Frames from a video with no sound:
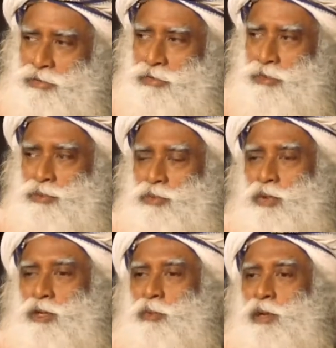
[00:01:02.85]
Those who
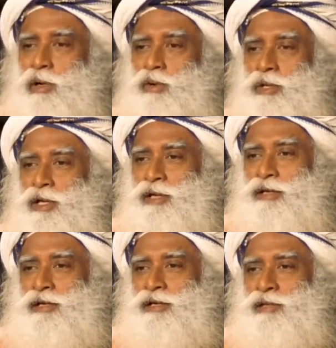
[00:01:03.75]
want will go there,
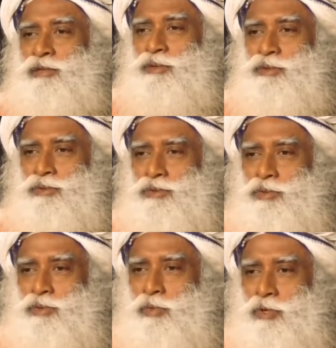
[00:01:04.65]
those who
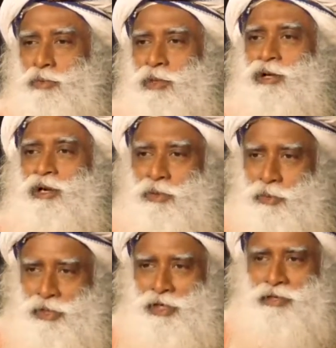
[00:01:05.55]
don't want will not
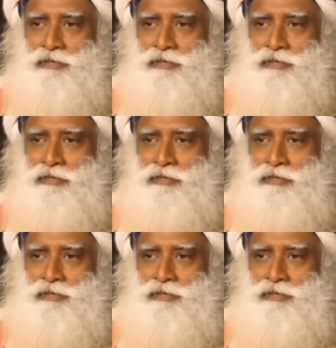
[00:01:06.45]
go there.